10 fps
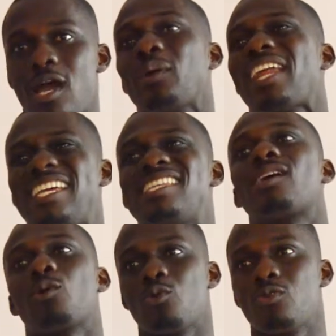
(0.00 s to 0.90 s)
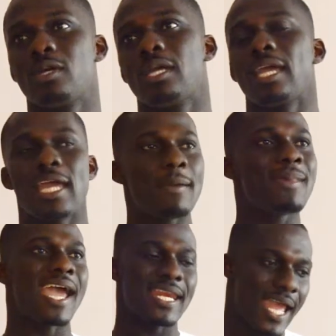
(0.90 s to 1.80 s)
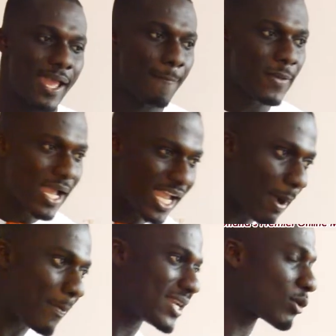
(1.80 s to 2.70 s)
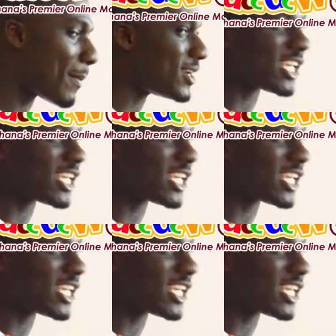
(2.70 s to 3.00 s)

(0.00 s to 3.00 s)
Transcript: the one that is Sikawo. If you are here, if I come